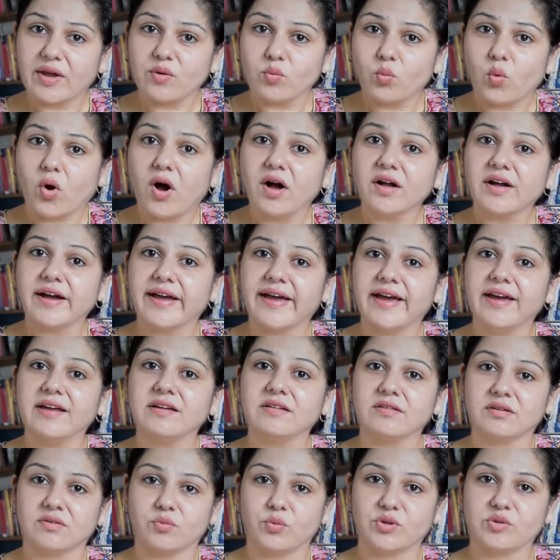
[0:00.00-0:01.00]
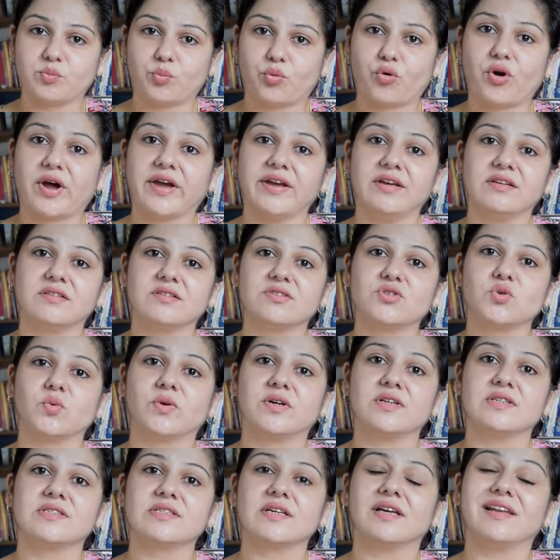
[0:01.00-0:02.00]
walk ahead with pride
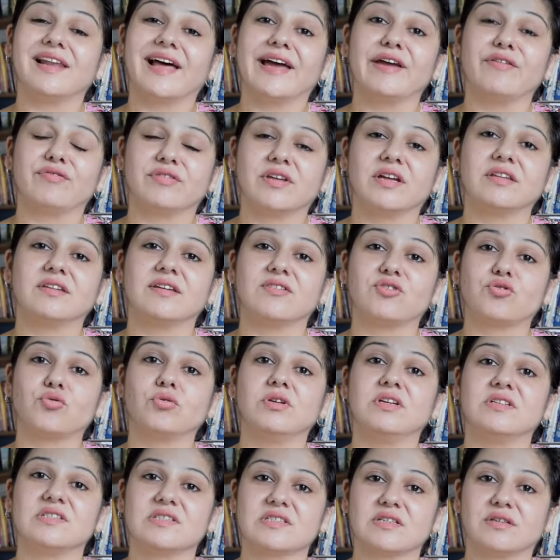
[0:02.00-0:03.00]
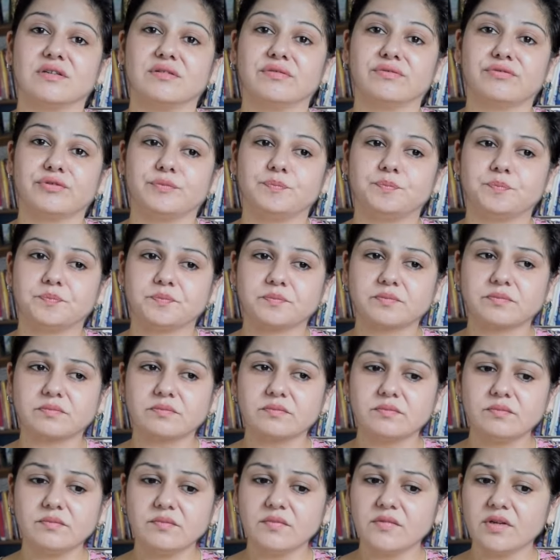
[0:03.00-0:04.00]
towards a life that they truly deserve.
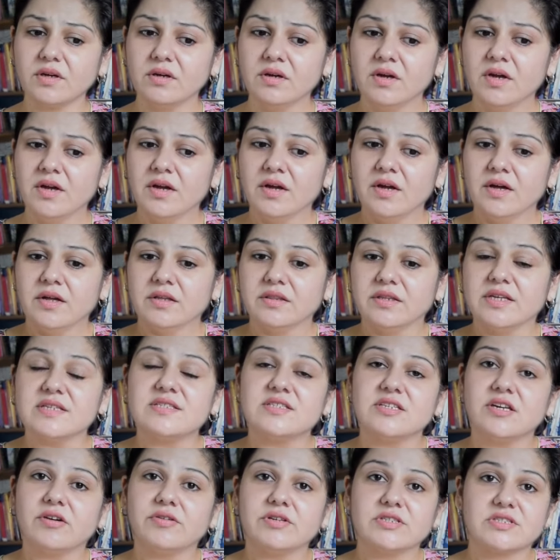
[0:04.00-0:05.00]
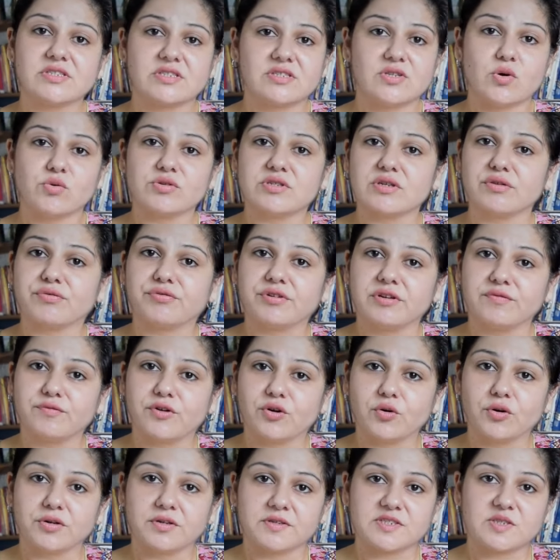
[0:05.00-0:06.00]
This year is no different
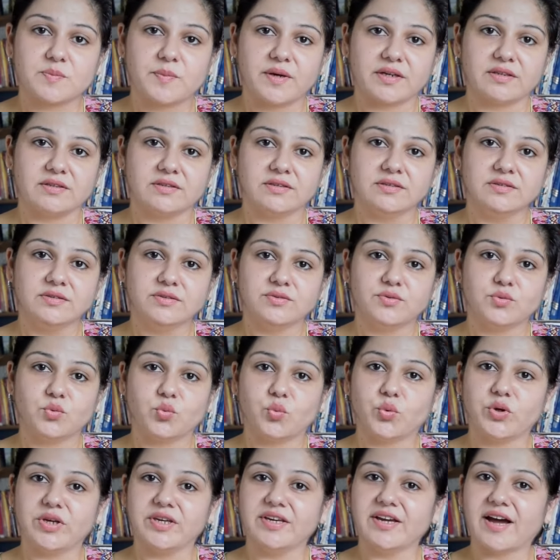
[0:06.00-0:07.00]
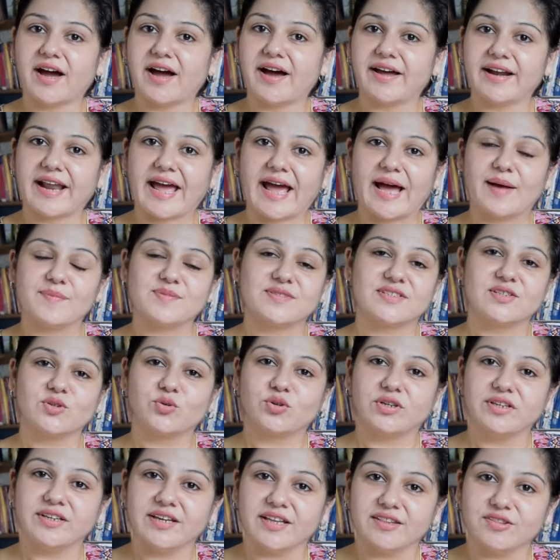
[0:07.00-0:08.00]
for Lotus Petal. We are
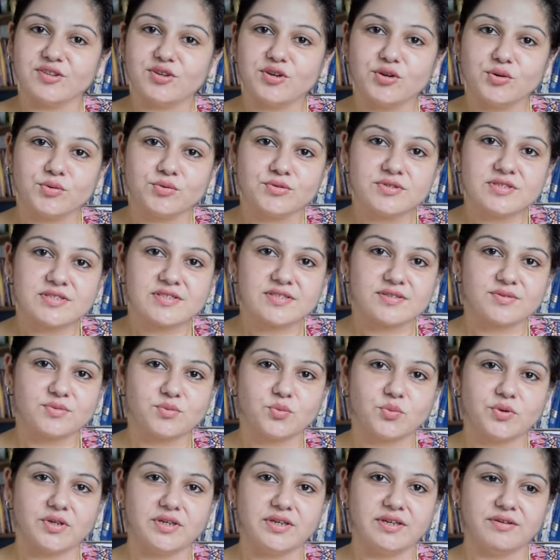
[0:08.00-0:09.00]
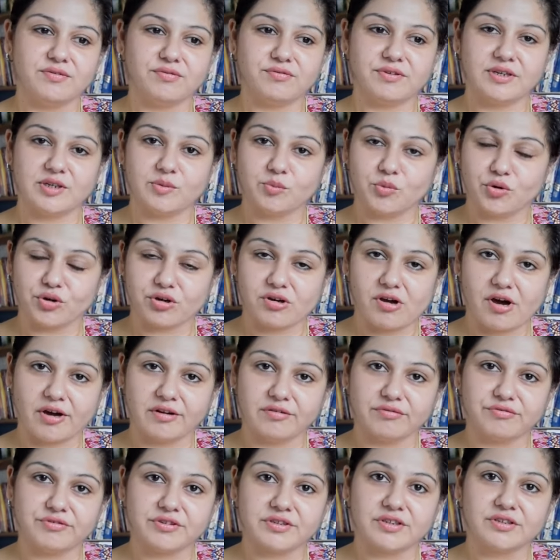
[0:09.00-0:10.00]
absolutely enthused. We feel more
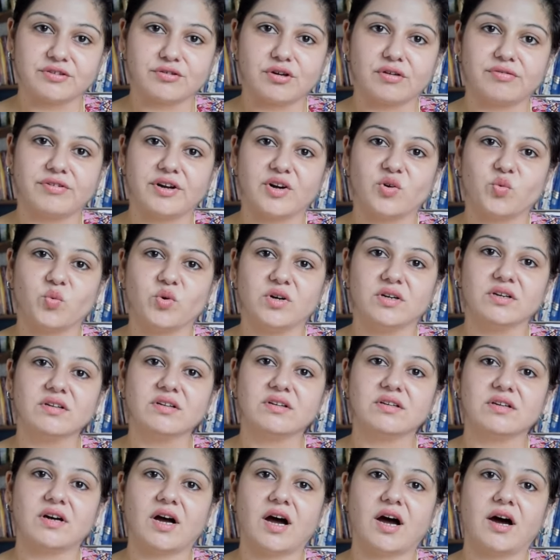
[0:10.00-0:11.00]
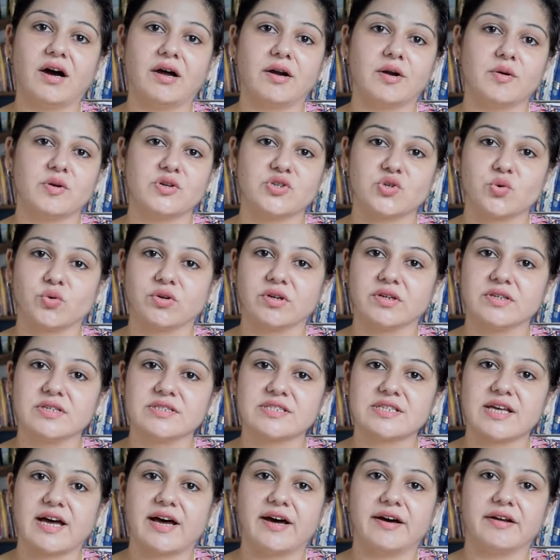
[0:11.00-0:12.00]
confident of our work. Our
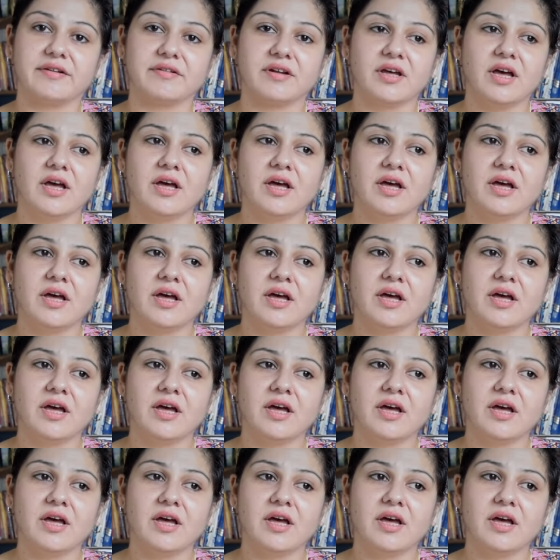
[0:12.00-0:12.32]
donors are